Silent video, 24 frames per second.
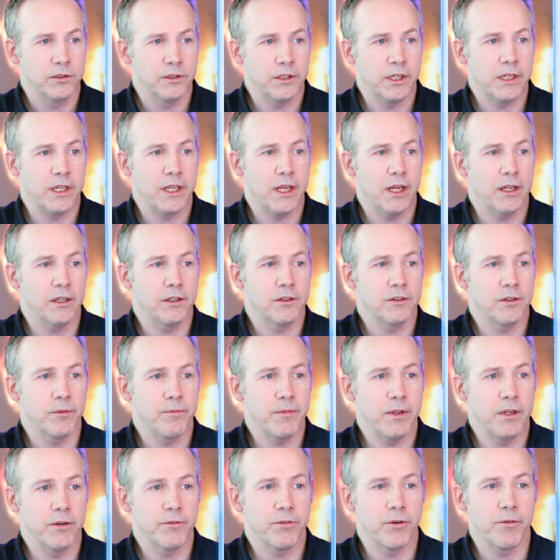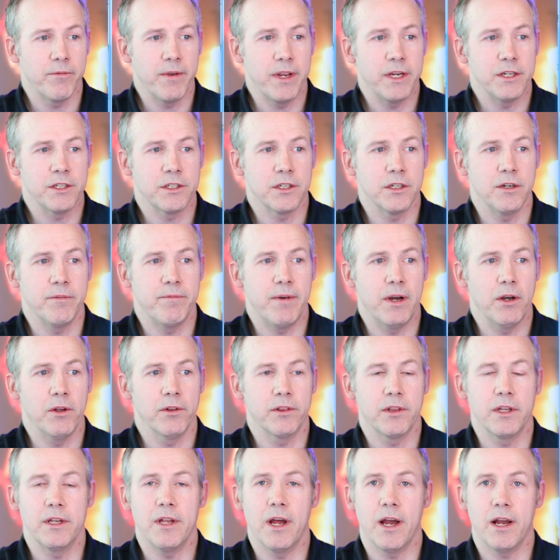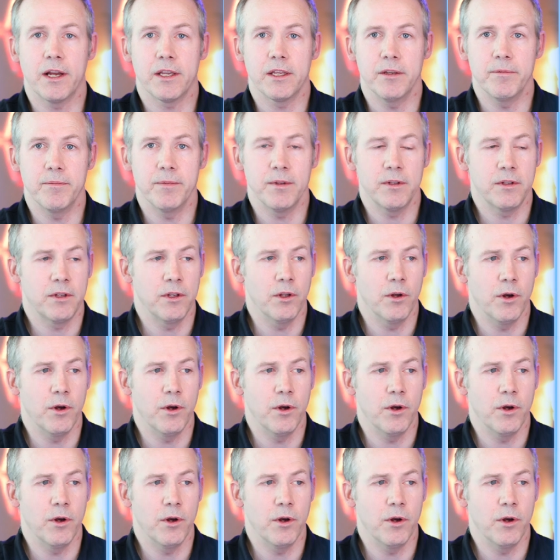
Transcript: to get some information about the document,